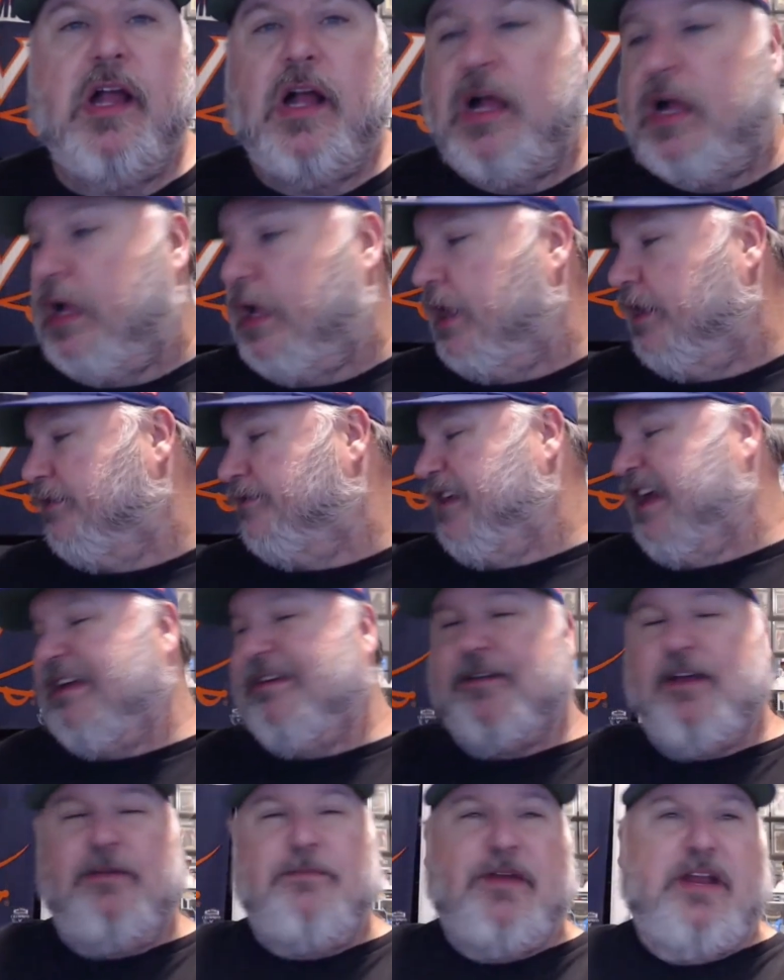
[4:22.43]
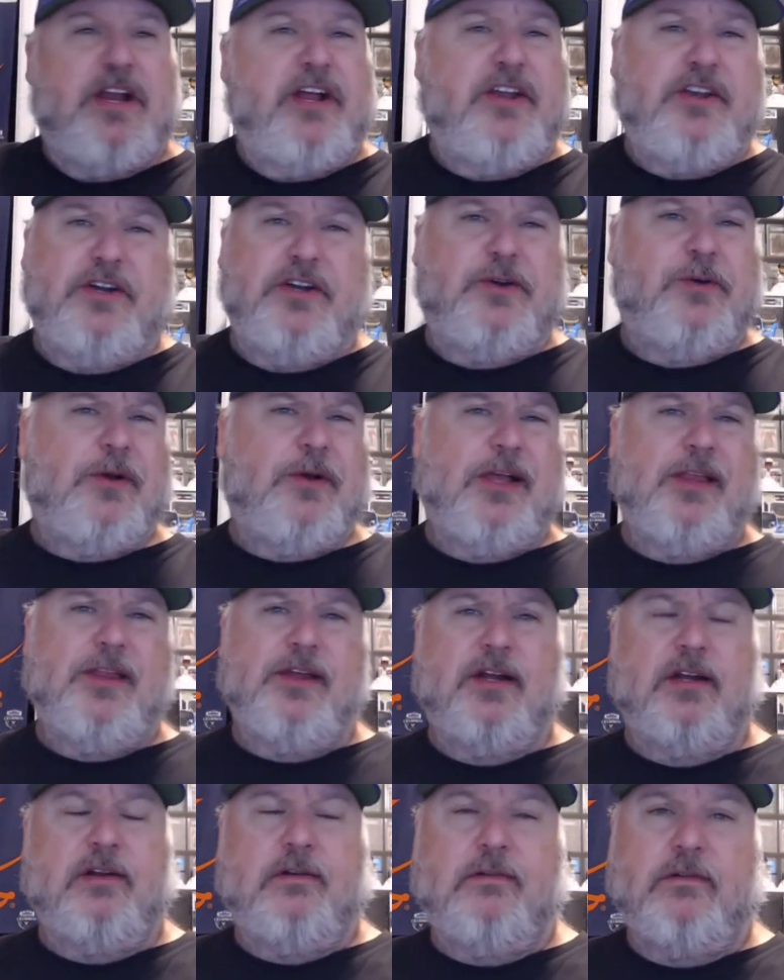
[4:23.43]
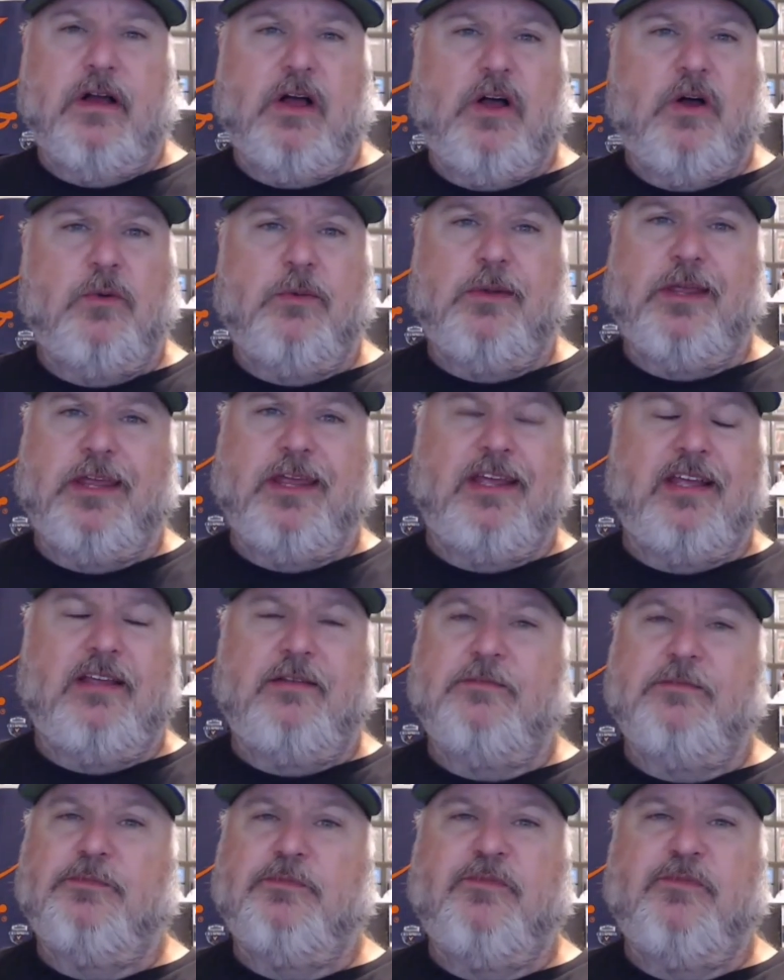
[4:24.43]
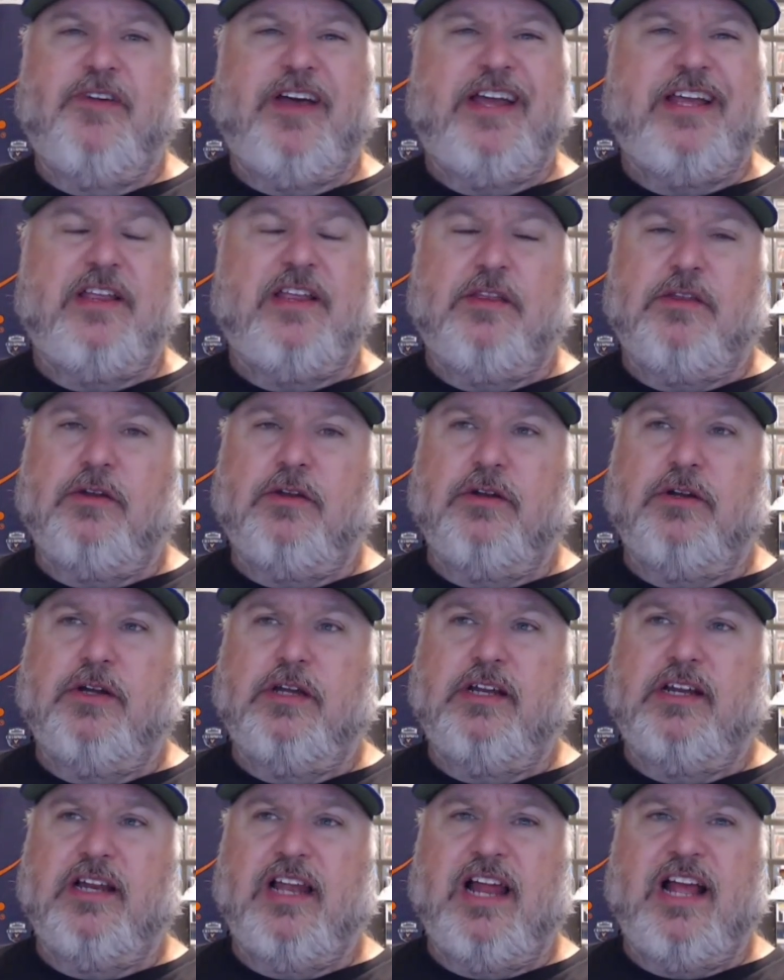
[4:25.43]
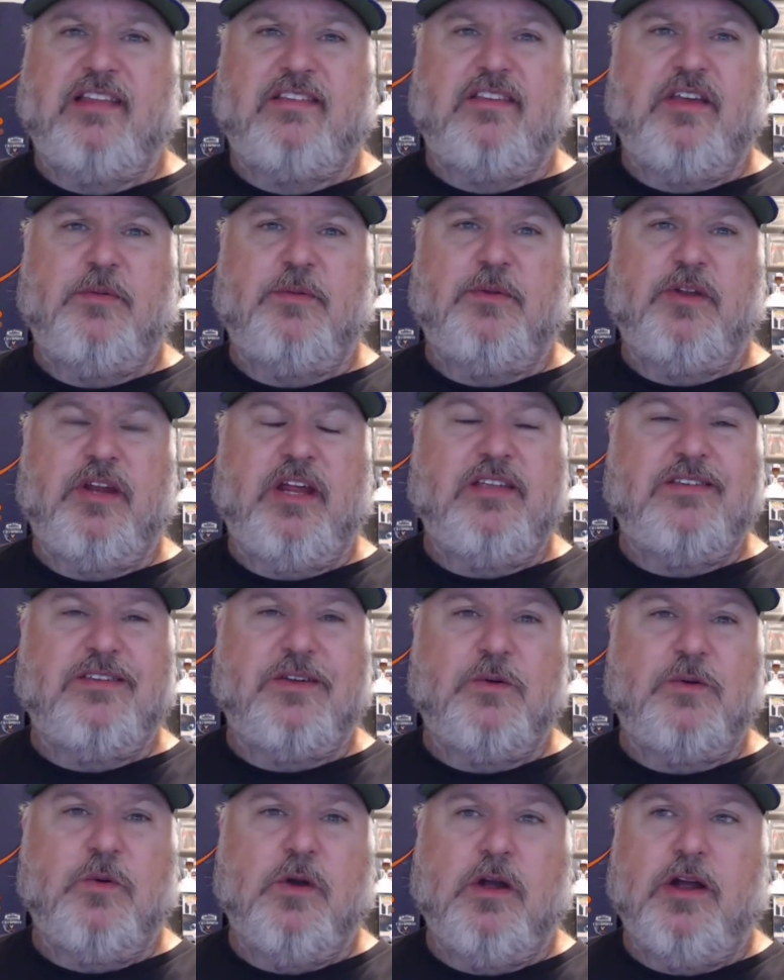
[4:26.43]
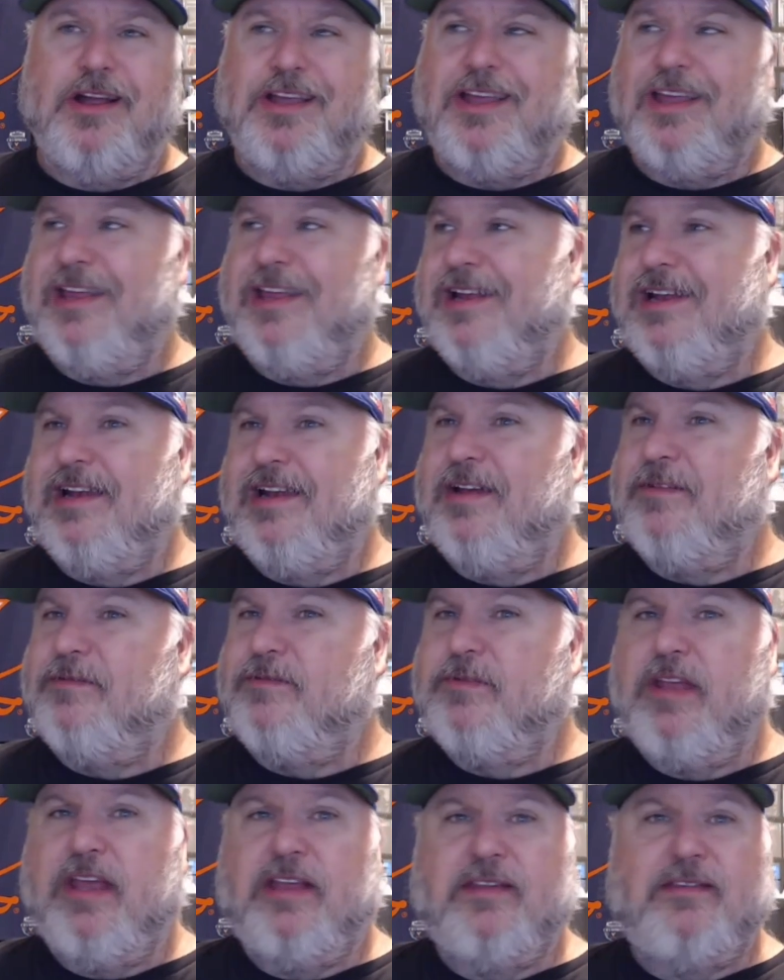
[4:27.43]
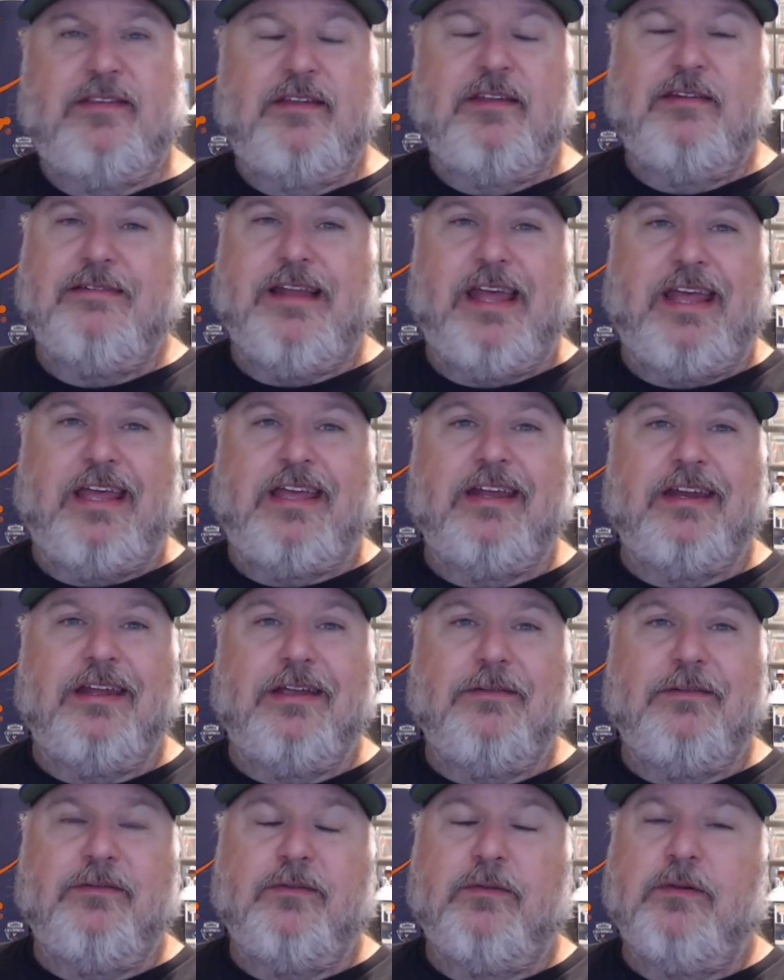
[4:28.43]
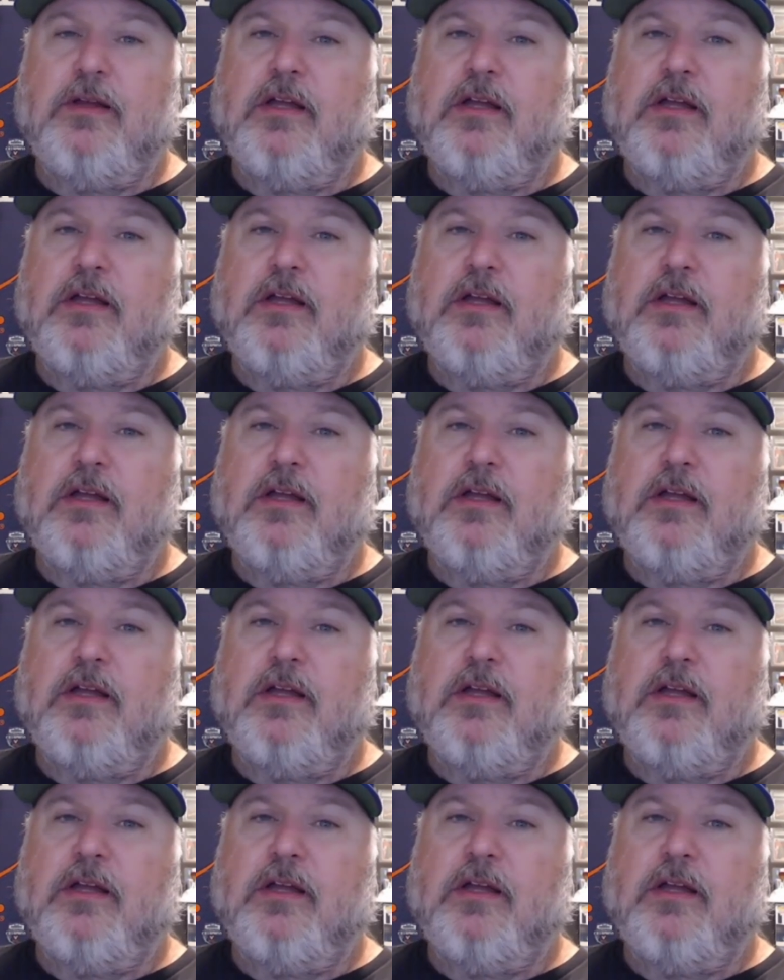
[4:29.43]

I've been under the weather all week, fighting through it the last couple of days at work. I've tested negative.